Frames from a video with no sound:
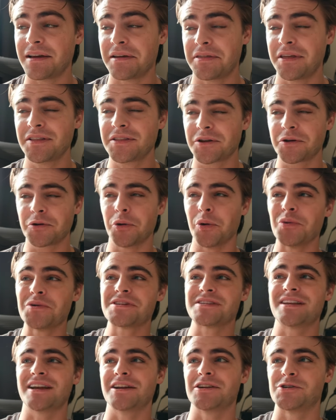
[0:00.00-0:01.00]
I think the
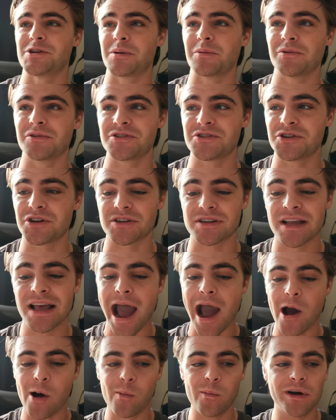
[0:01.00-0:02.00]
coolest thing in general is just
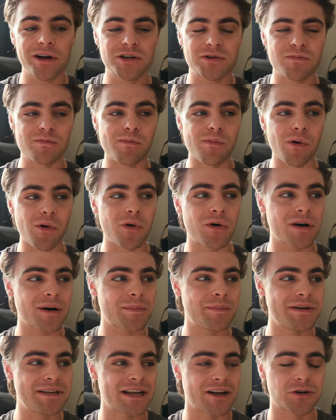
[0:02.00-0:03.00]
how much more
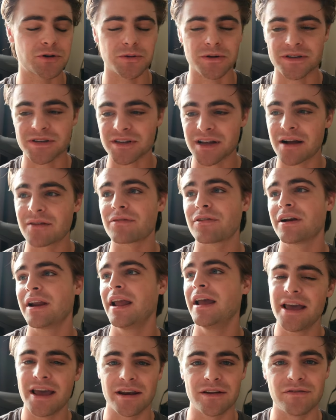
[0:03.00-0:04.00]
potential
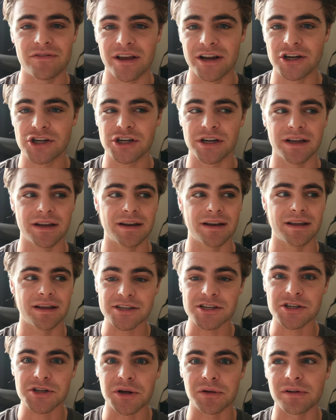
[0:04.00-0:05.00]
discovery, innovation
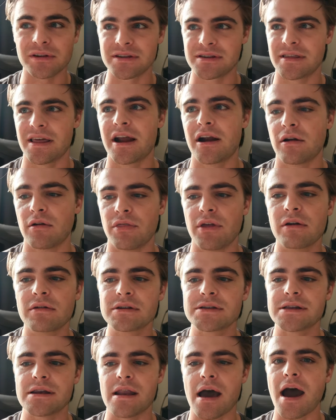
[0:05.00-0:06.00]
still is there. There there
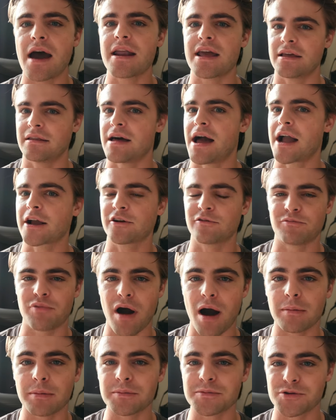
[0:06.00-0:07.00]
is not a lack of
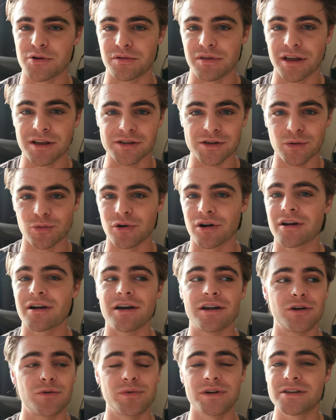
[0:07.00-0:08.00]
problems or things to work
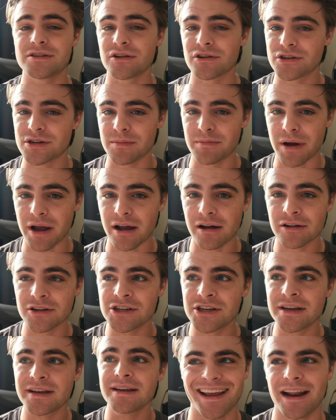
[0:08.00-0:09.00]
on and research in
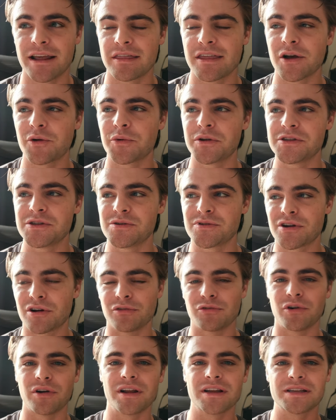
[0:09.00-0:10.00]
biology. And I think once you start
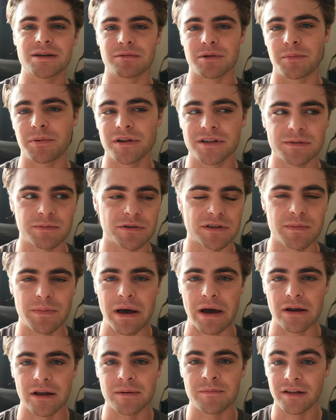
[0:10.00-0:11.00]
learning some of the principles
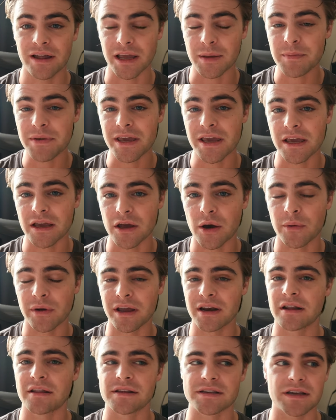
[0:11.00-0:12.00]
about it, like me going
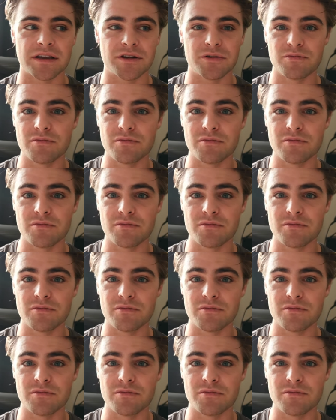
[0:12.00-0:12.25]
into this, I knew